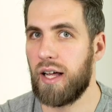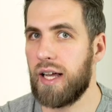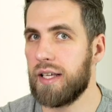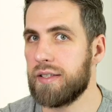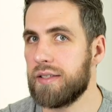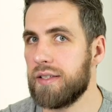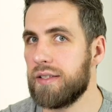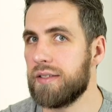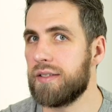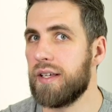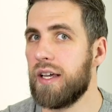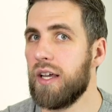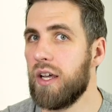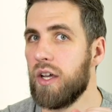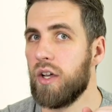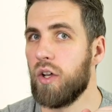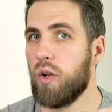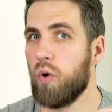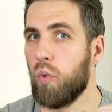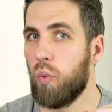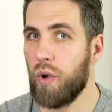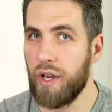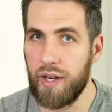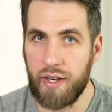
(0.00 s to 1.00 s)
your glasses.
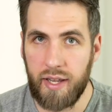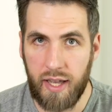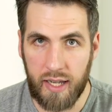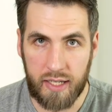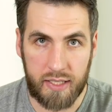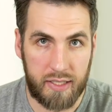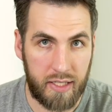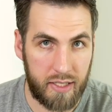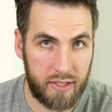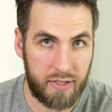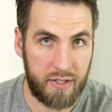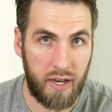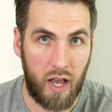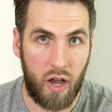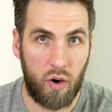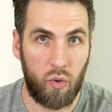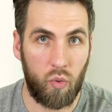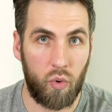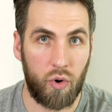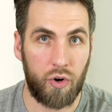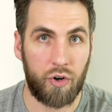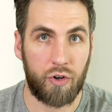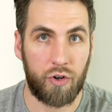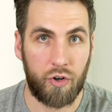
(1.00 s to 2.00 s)
Windex does
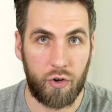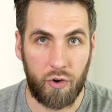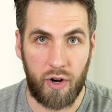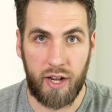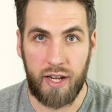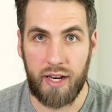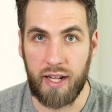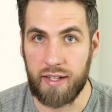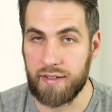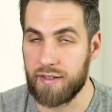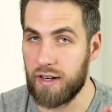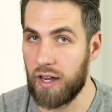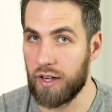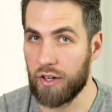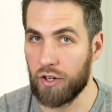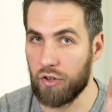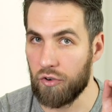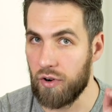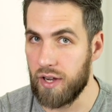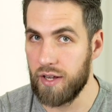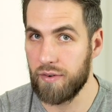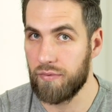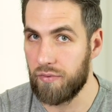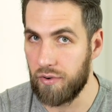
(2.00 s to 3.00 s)
not work great. It's
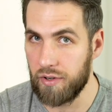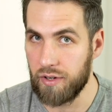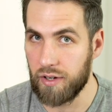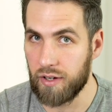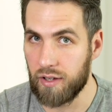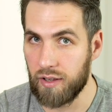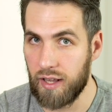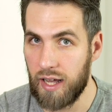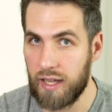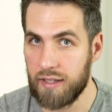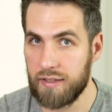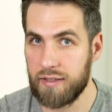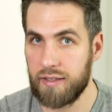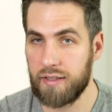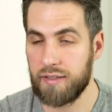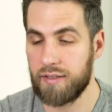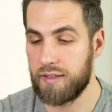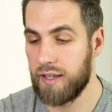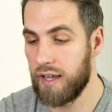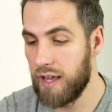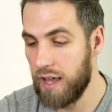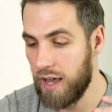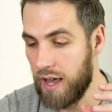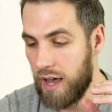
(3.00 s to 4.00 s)
not great for your
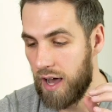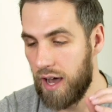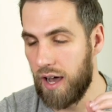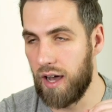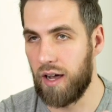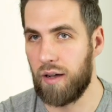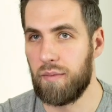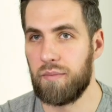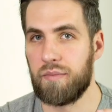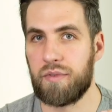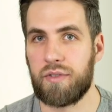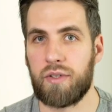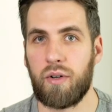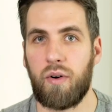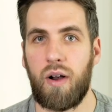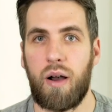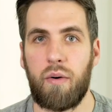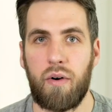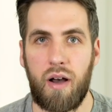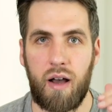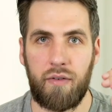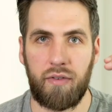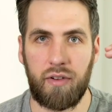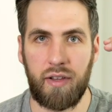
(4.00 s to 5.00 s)
glasses. Um, so
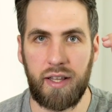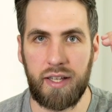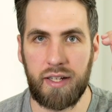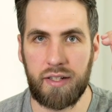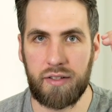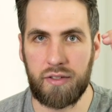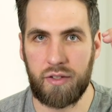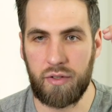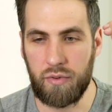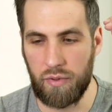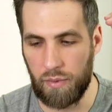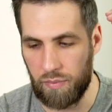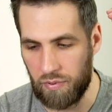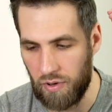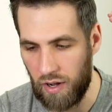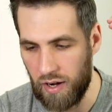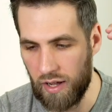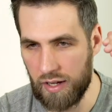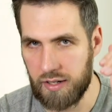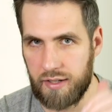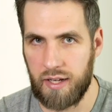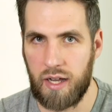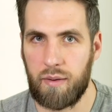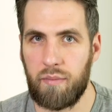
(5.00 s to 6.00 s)
I will have a link to a
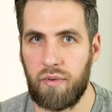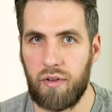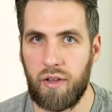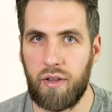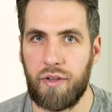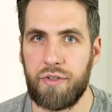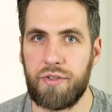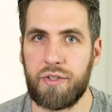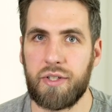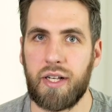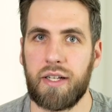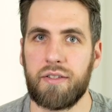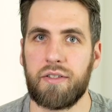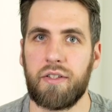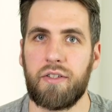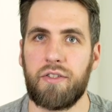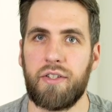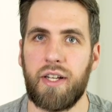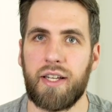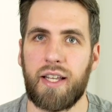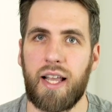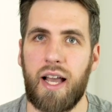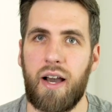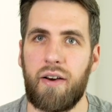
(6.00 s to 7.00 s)
product down below that you guys
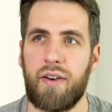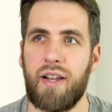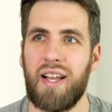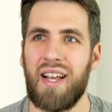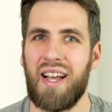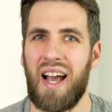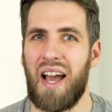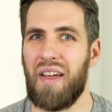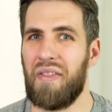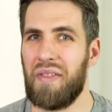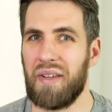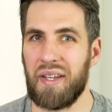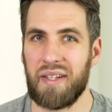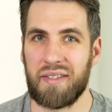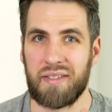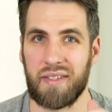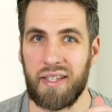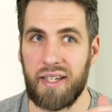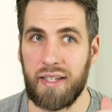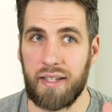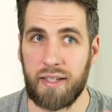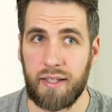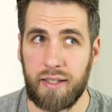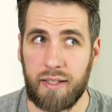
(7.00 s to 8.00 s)
can check out. I think
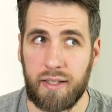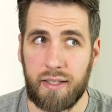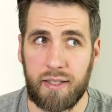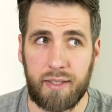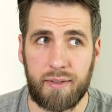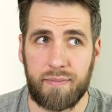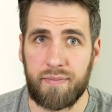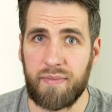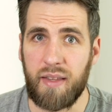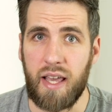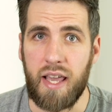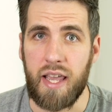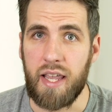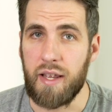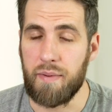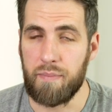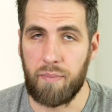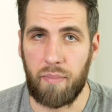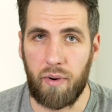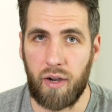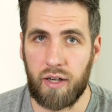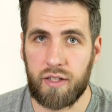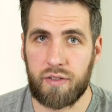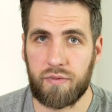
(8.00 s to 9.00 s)
it's like
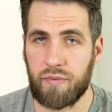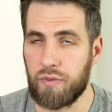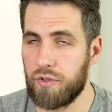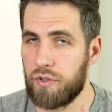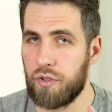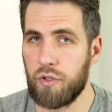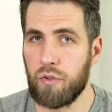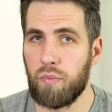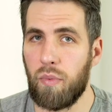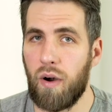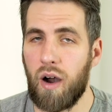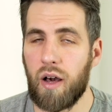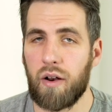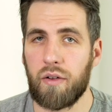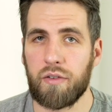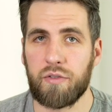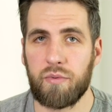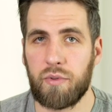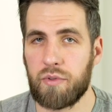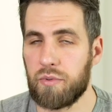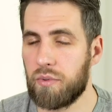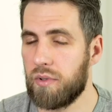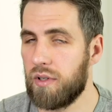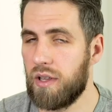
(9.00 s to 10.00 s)
eight bucks for two
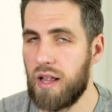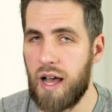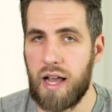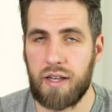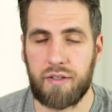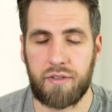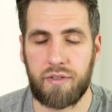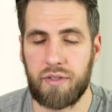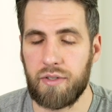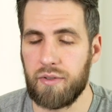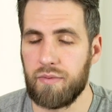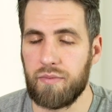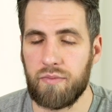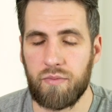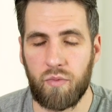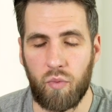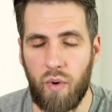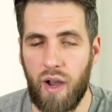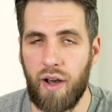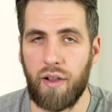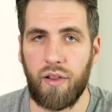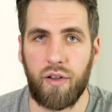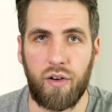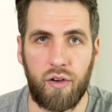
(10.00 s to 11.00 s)
bottles, which will last you
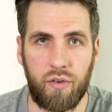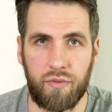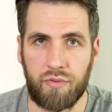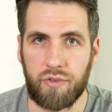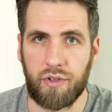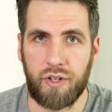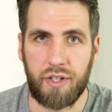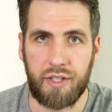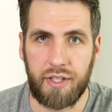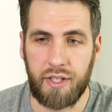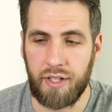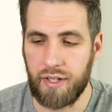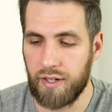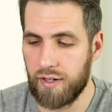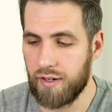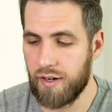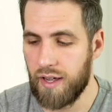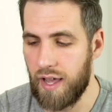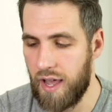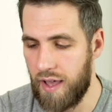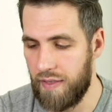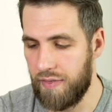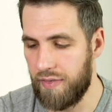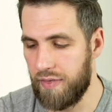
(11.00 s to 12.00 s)
well over a
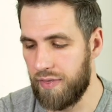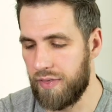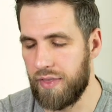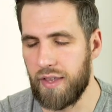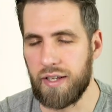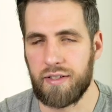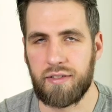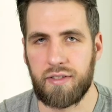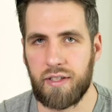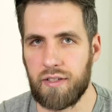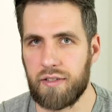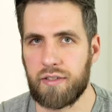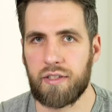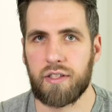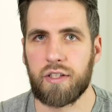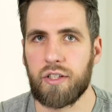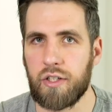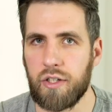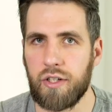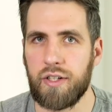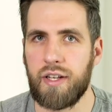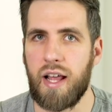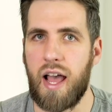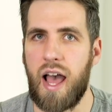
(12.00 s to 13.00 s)
year. And it's
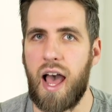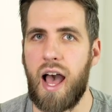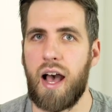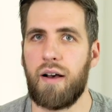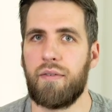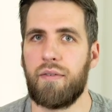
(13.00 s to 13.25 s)
just good to